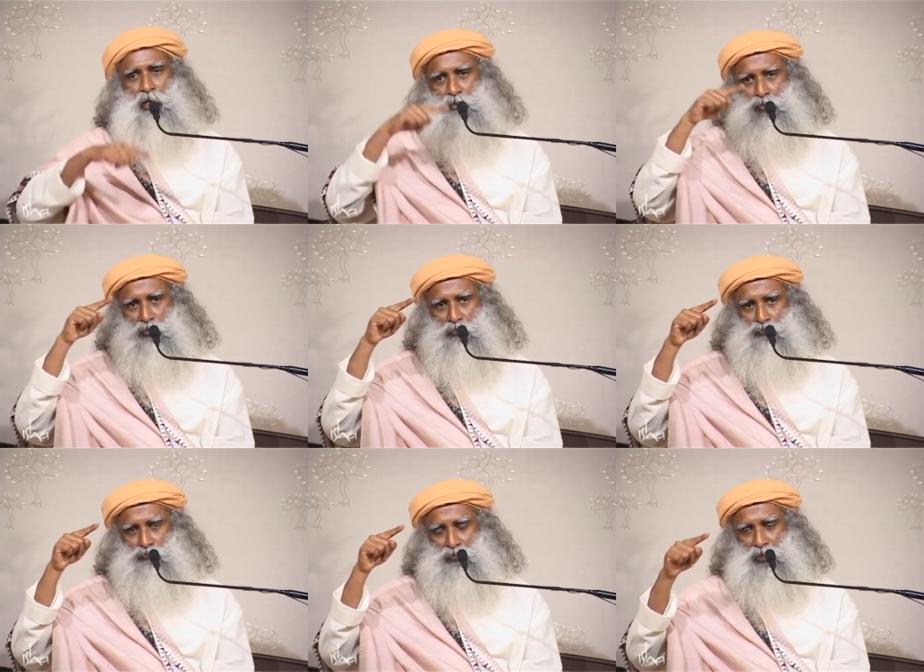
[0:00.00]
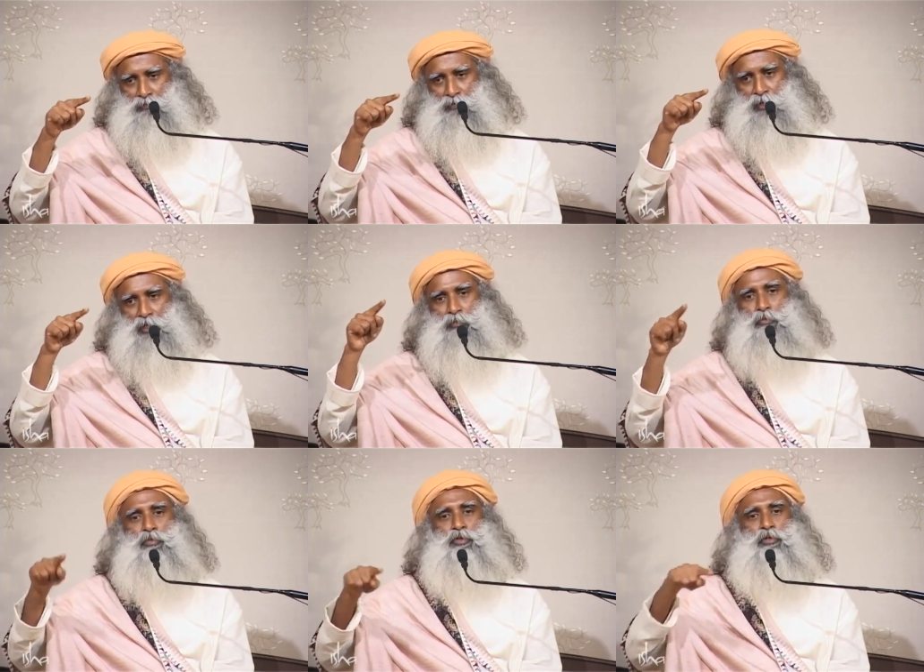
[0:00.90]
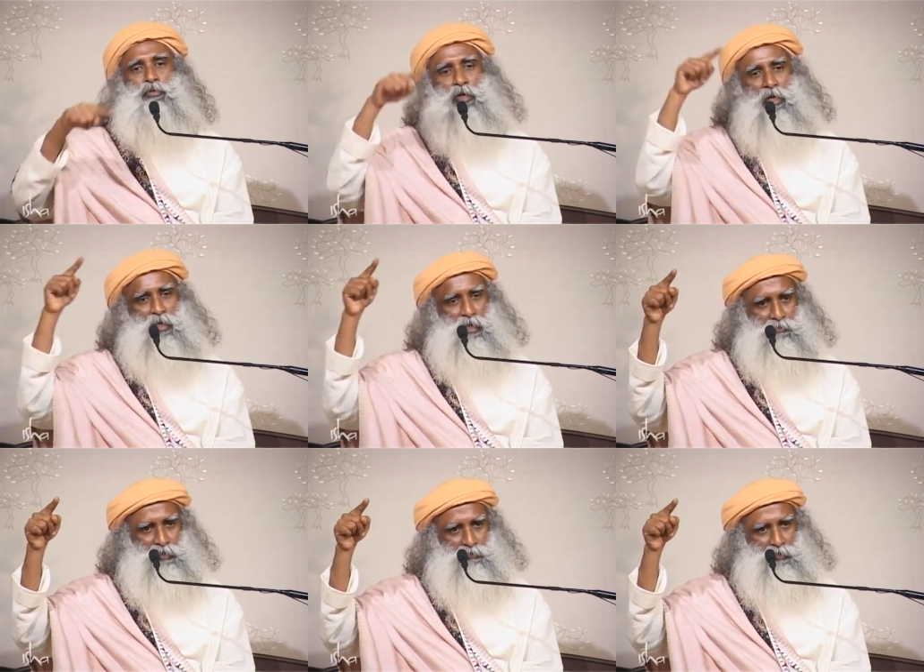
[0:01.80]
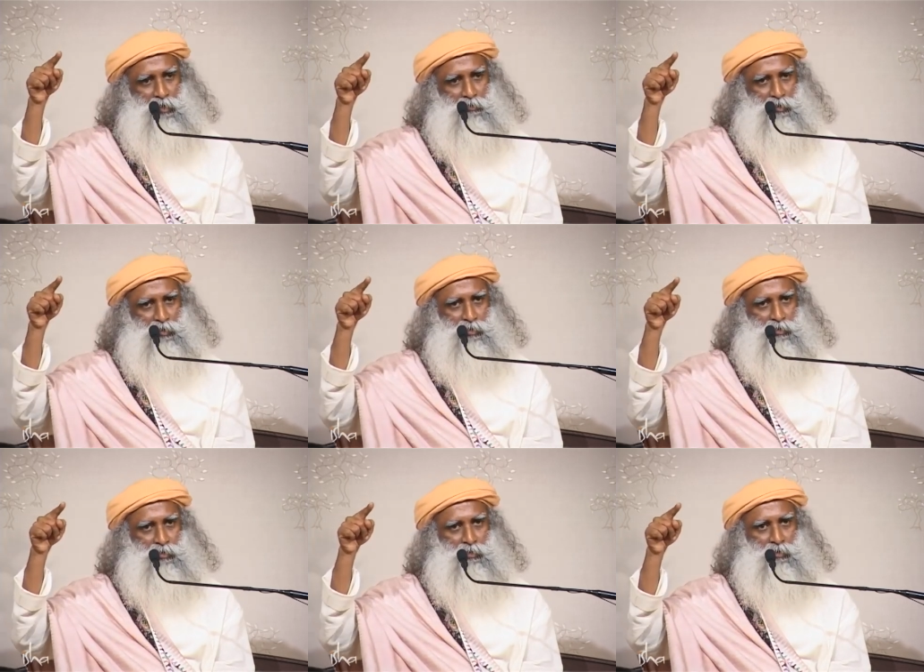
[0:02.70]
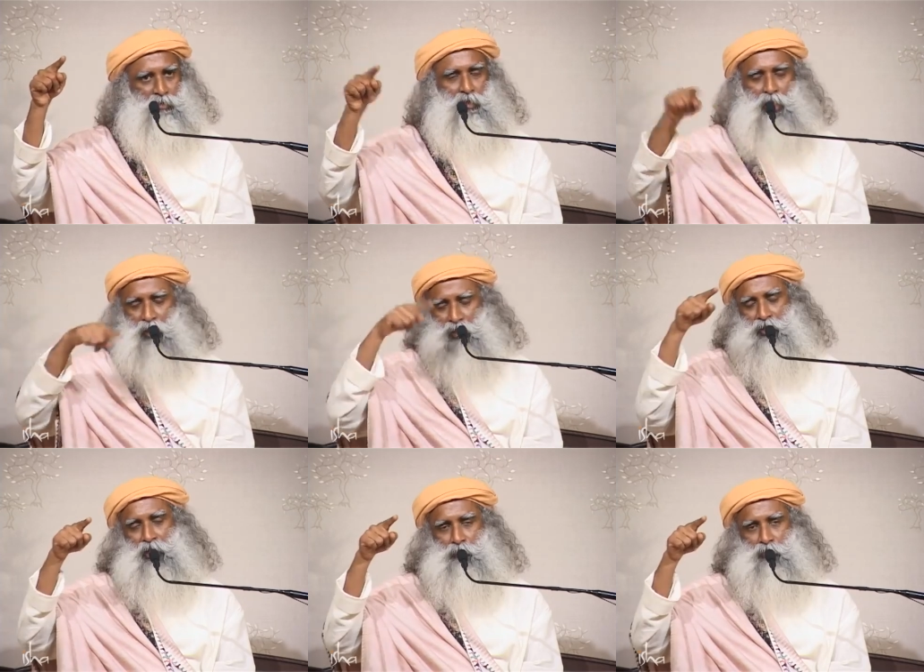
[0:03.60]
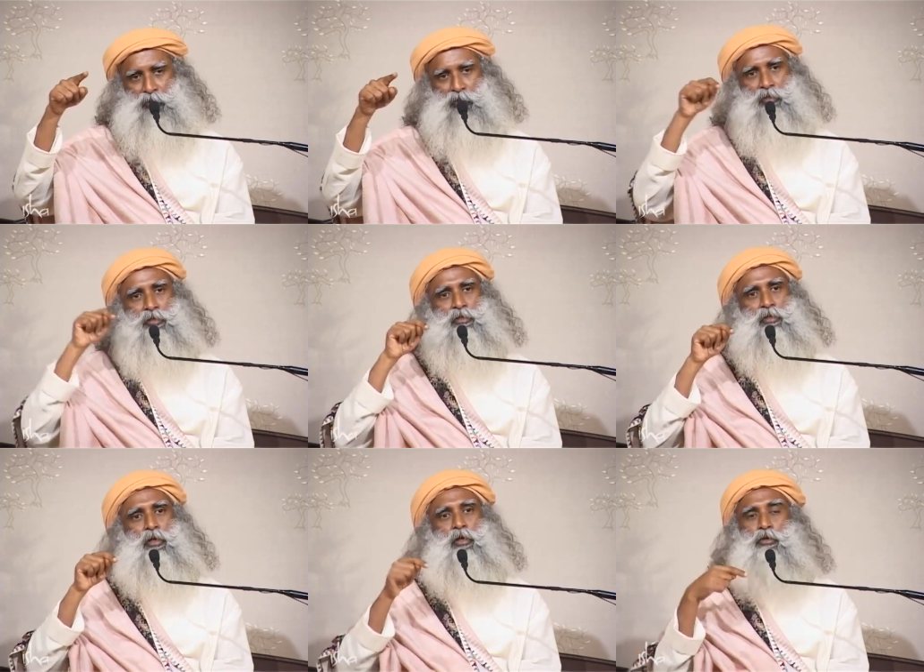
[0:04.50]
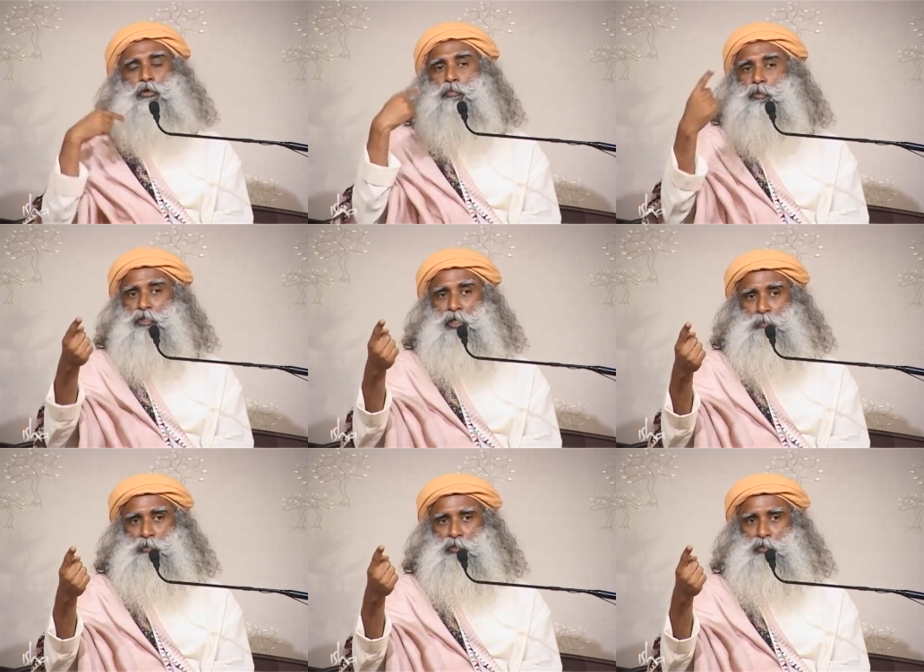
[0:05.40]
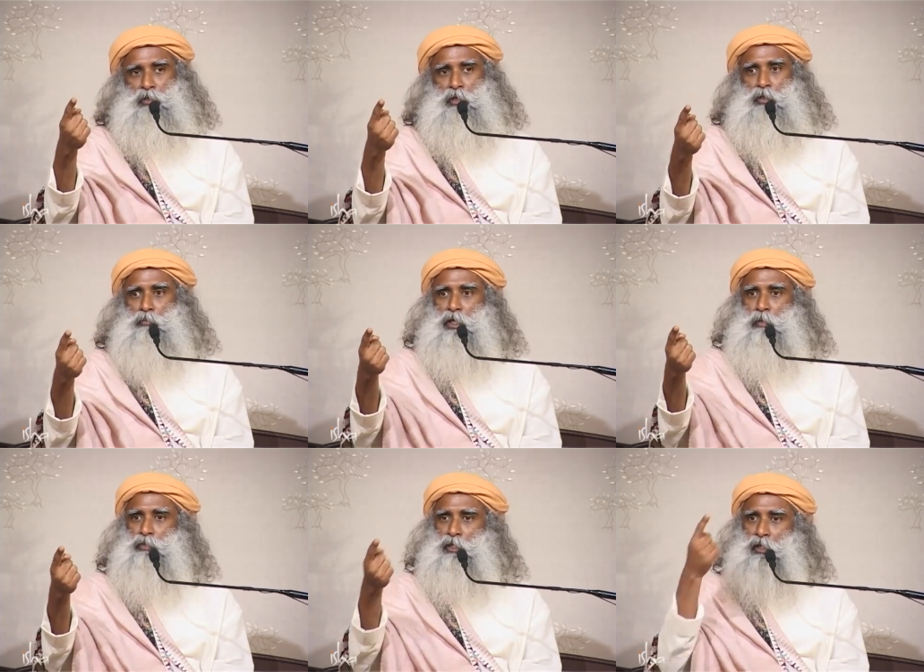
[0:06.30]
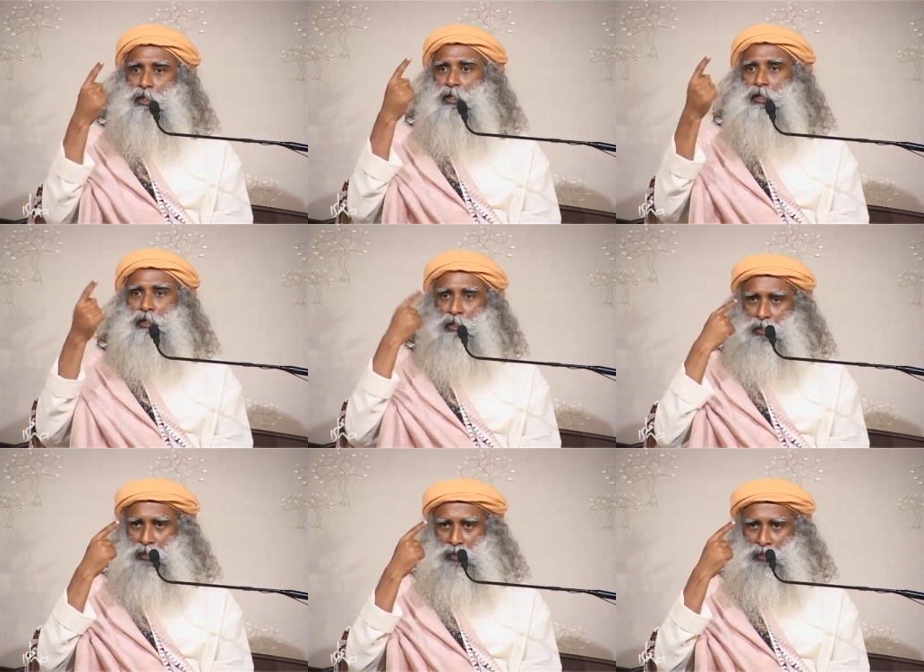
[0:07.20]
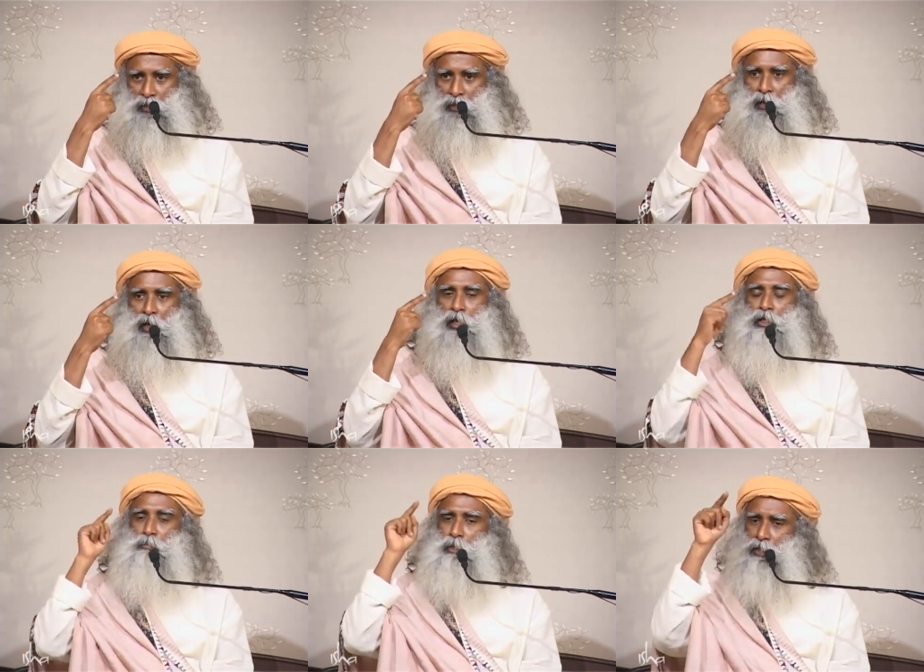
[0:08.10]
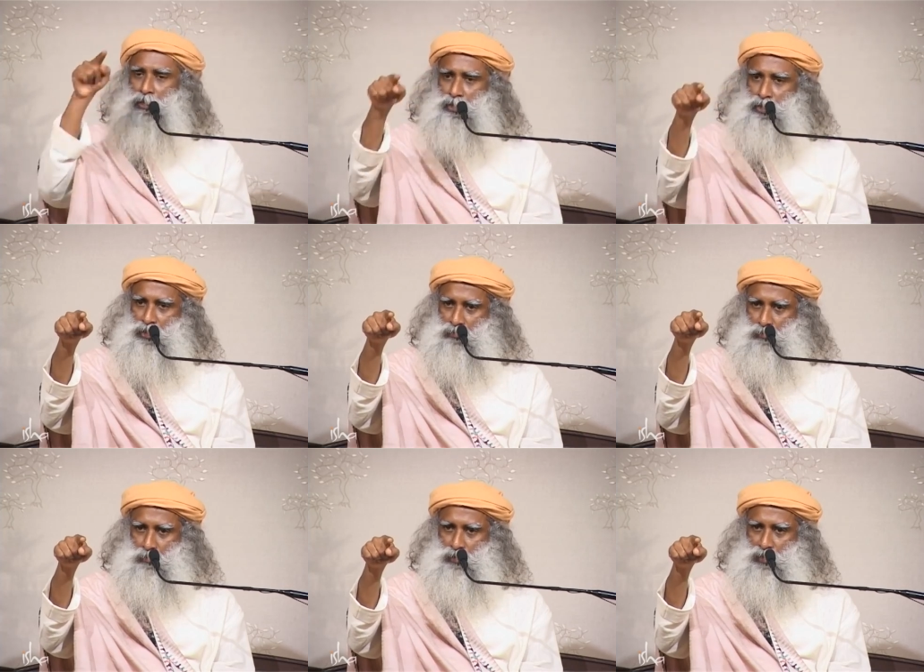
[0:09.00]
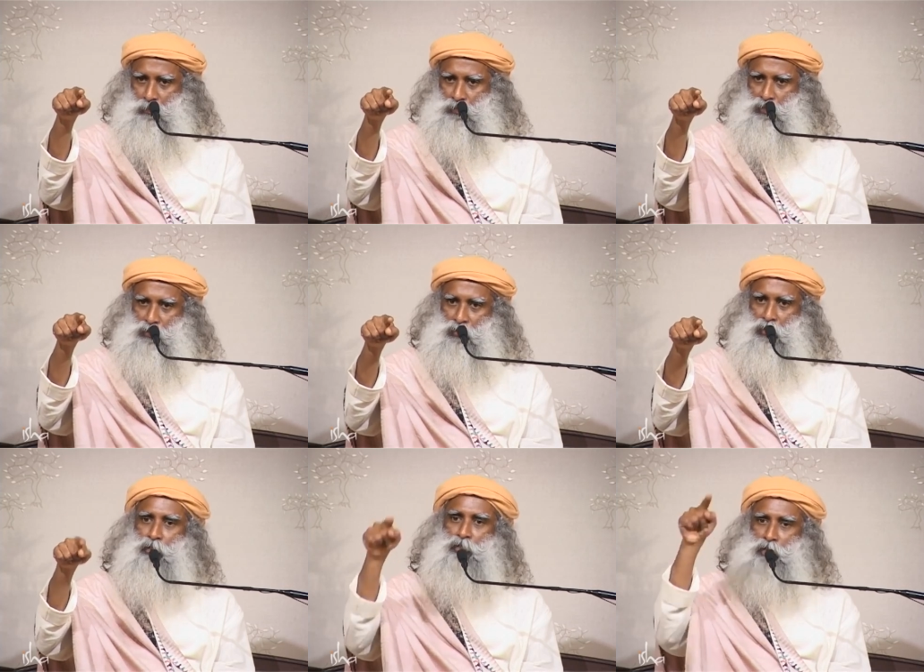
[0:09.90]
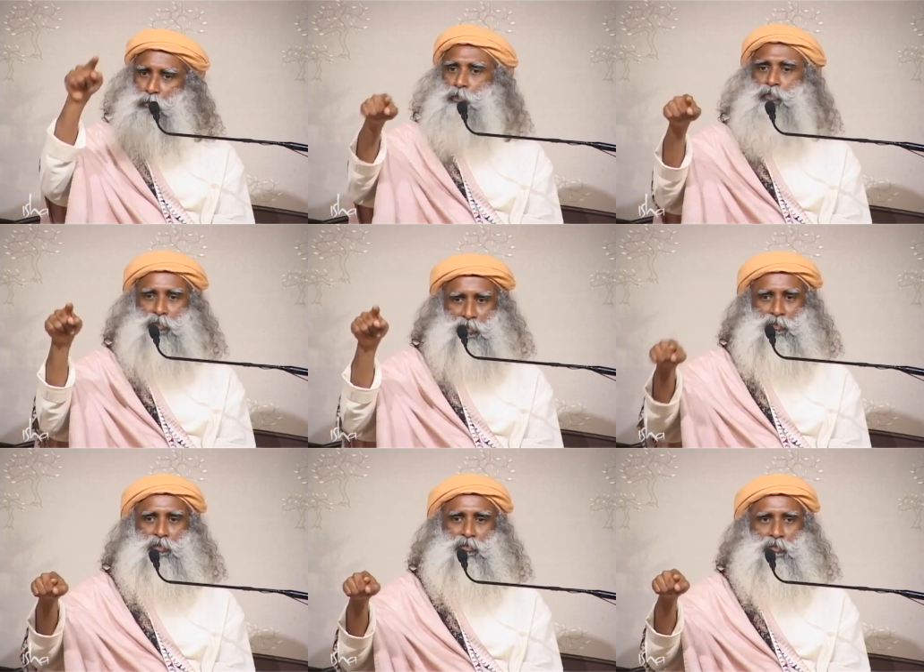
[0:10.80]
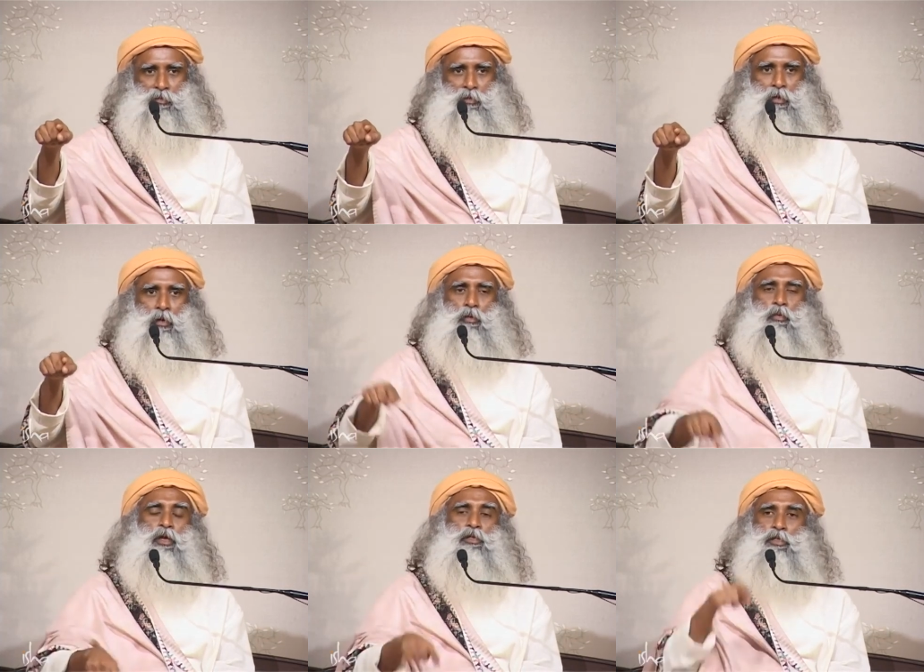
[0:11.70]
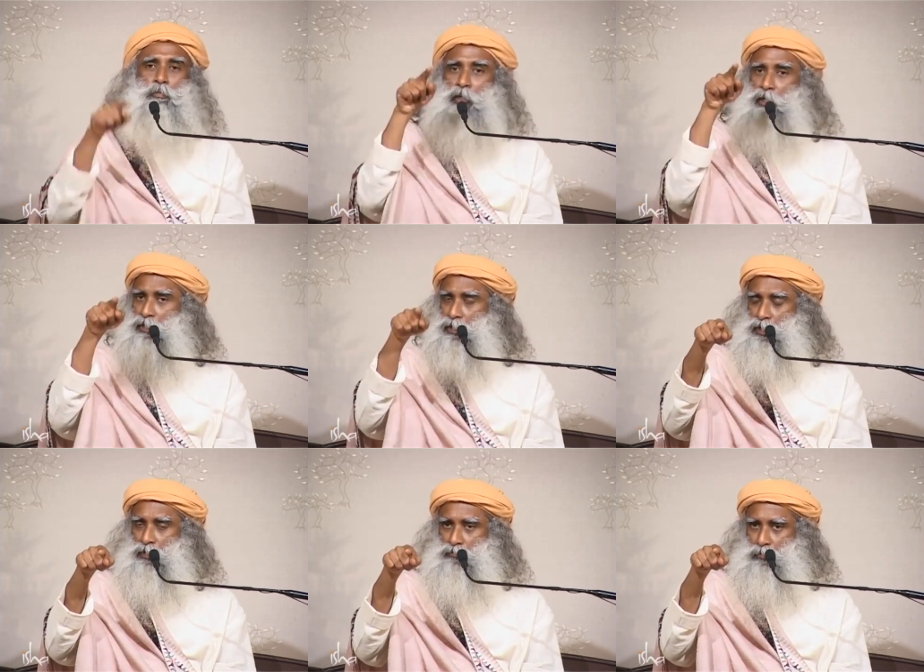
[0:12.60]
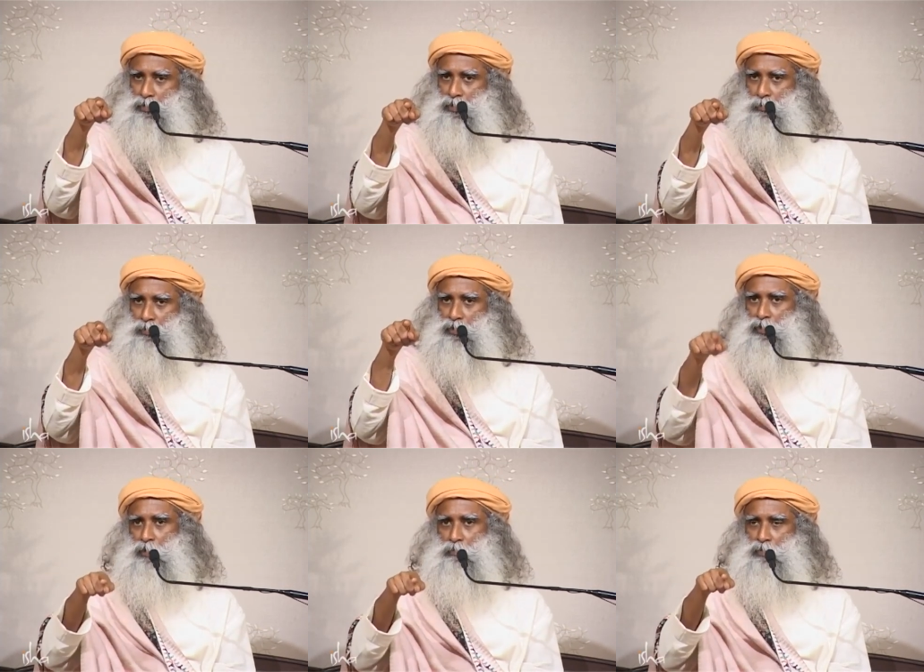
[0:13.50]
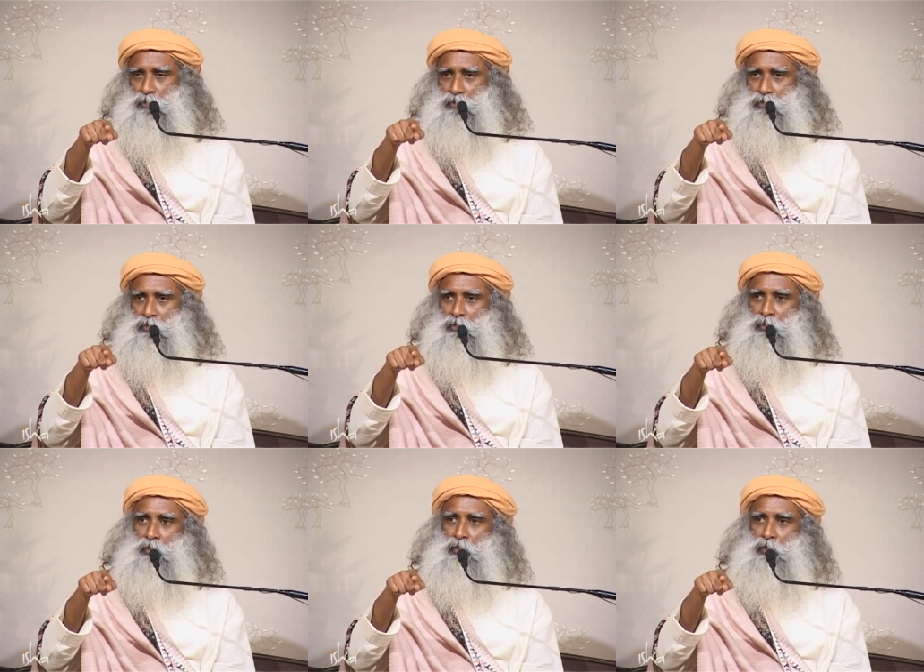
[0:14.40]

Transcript: As your wakefulness moves into higher levels of dimensions, higher dimensions, your perception becomes clearer and clearer, and the penetration of your perception deepens. Once the penetration of your perception deepens,